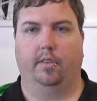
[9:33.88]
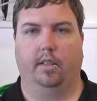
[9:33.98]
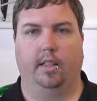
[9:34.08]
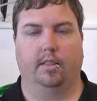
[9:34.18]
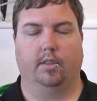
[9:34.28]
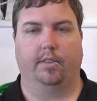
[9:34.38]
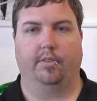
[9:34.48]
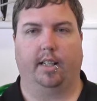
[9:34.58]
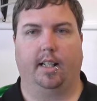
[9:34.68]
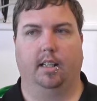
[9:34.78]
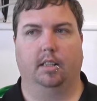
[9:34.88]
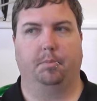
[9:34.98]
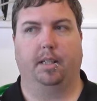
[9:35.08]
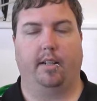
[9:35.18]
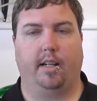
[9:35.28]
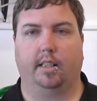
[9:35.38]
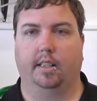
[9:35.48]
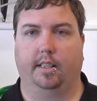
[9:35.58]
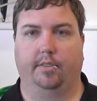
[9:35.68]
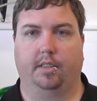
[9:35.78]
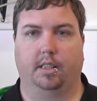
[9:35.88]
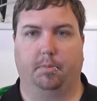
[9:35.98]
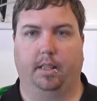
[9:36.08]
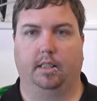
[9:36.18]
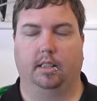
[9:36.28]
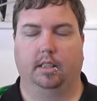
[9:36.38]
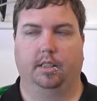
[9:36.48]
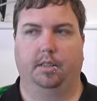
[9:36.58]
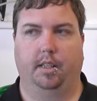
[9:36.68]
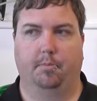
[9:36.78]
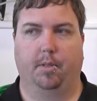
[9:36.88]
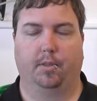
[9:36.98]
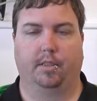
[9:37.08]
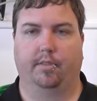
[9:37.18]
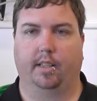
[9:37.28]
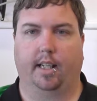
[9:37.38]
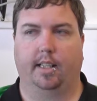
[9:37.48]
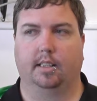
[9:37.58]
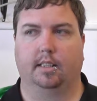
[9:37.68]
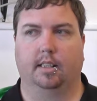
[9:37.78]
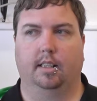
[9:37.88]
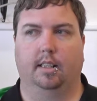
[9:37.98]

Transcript: there's all different colours, but they're actually different species in most of the cases.